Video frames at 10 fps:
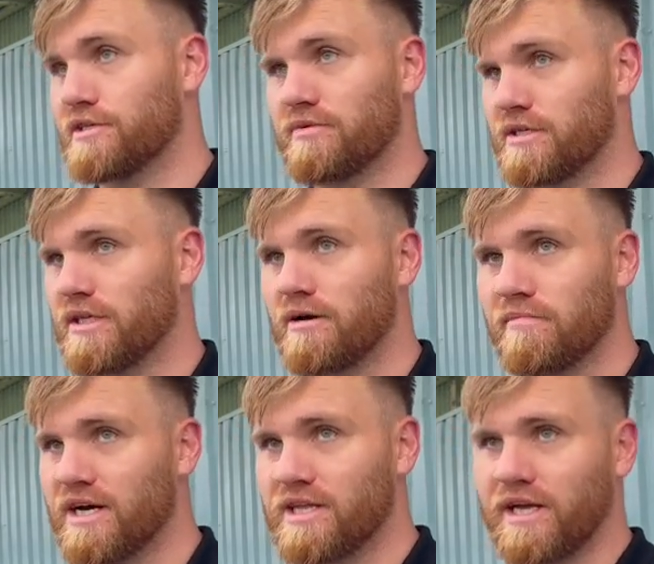So it's a lot
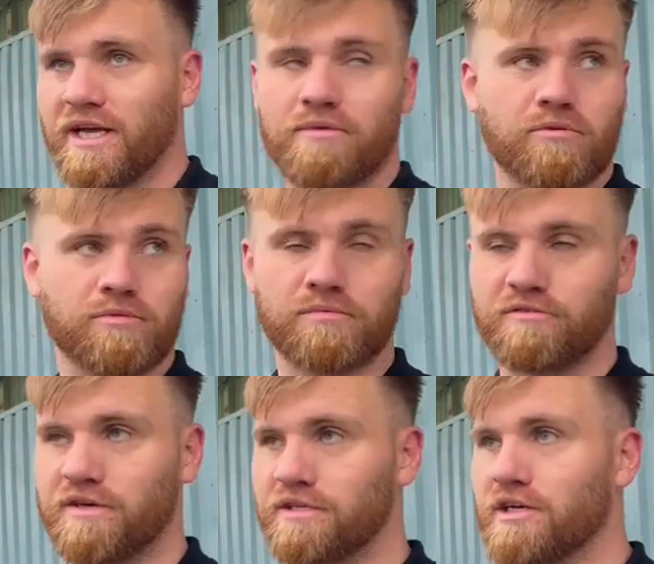better, and you can get rubs from the
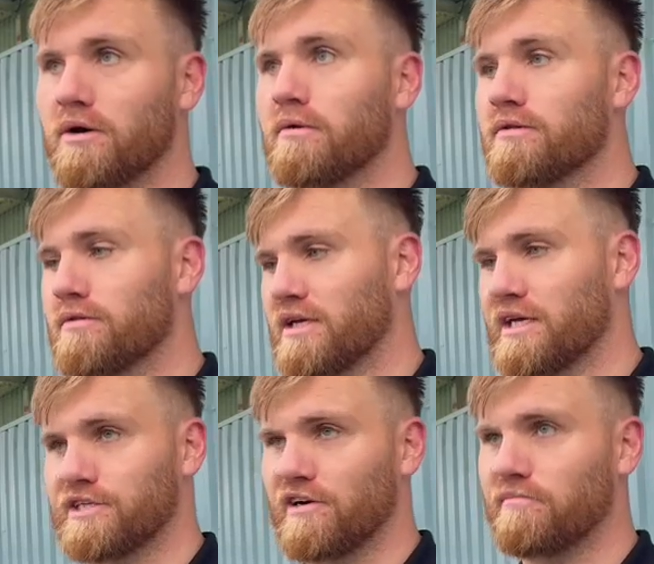physio and get
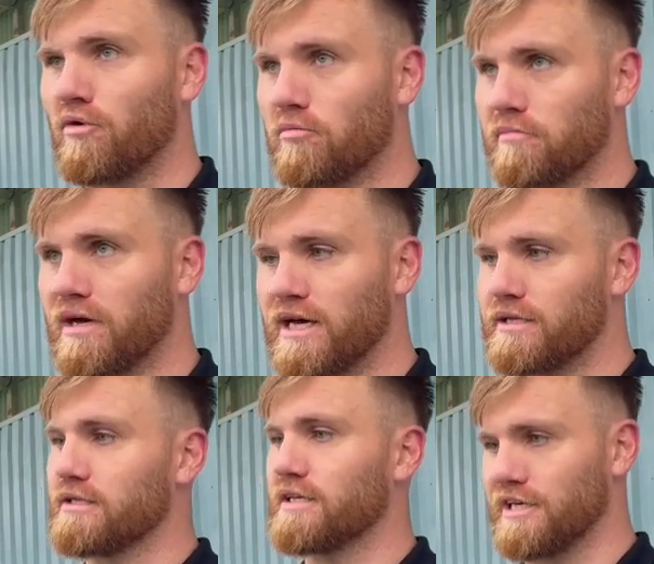yourself more prepared
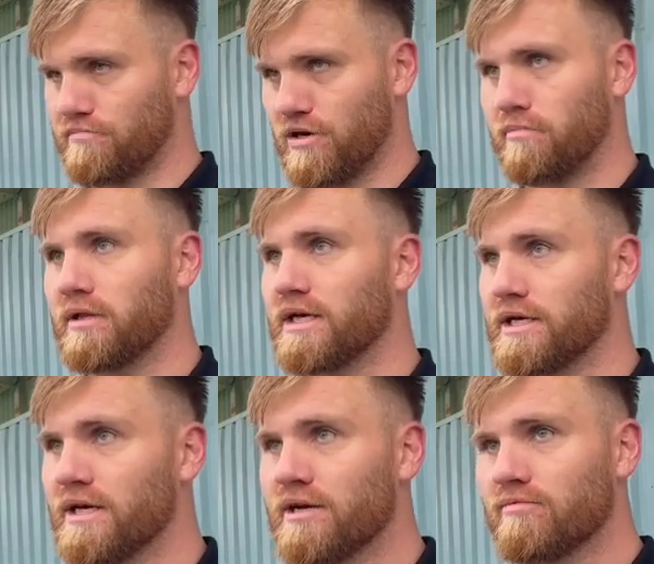and eat properly
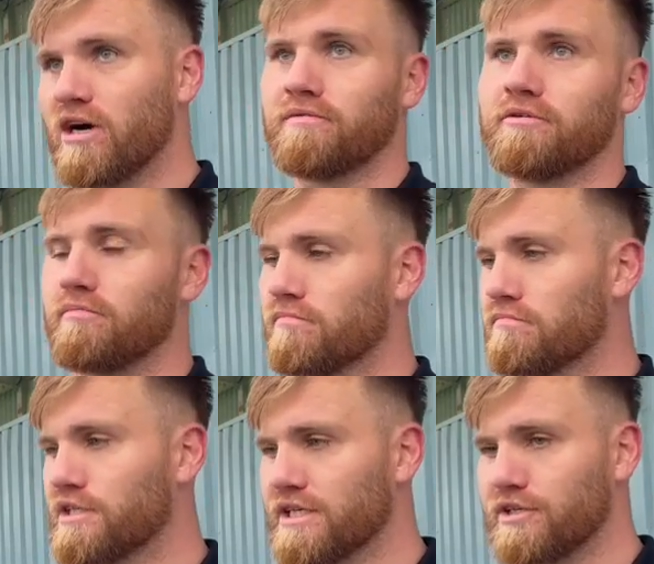rather than
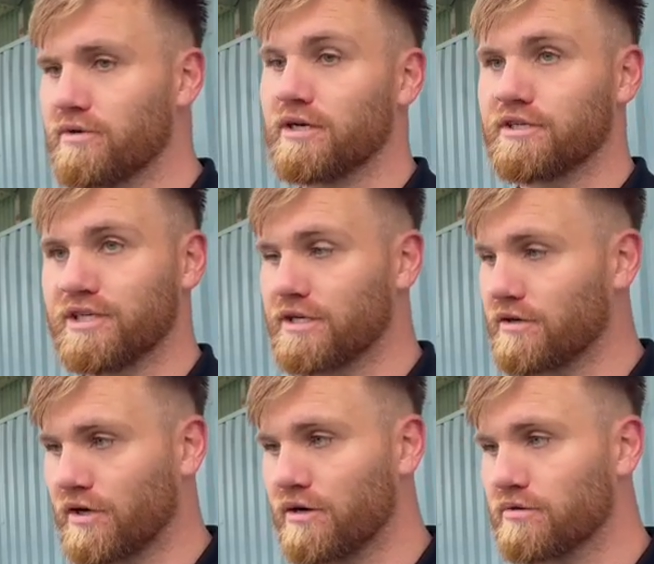sitting
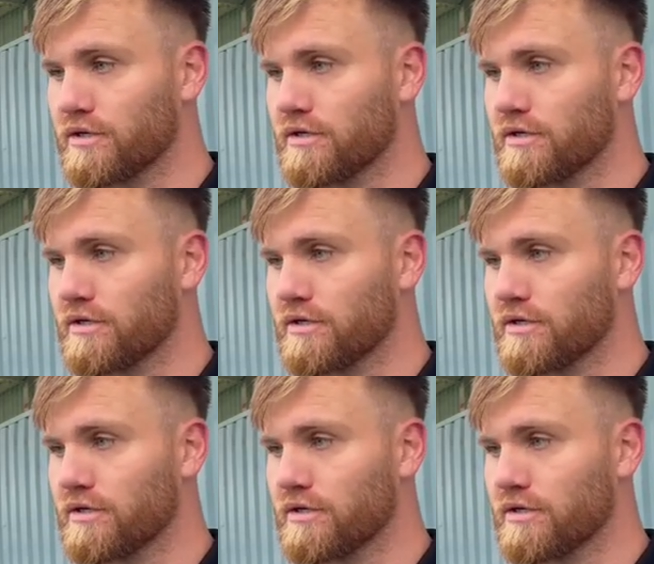on a coach.